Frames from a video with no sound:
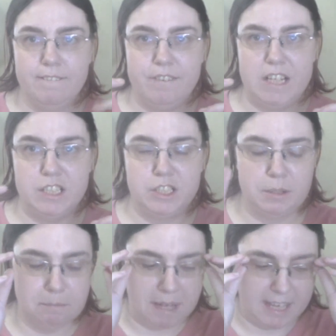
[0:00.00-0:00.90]
finish
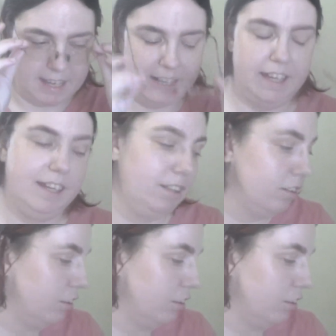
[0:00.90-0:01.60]
my eyes.